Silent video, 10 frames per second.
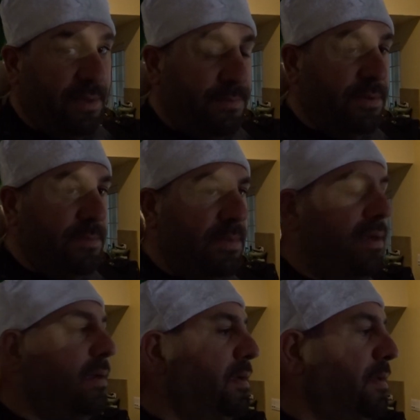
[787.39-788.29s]

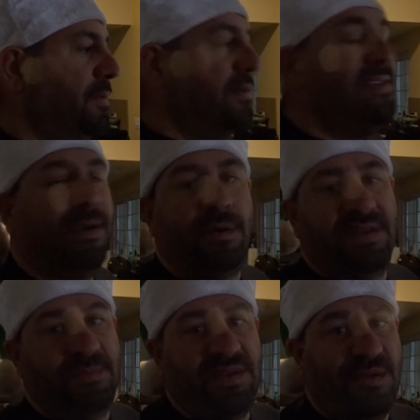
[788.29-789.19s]
room looks like
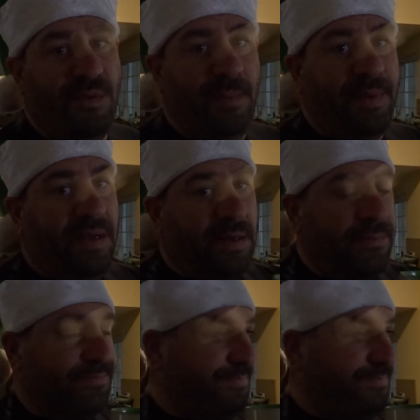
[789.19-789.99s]
Christmas threw up in here.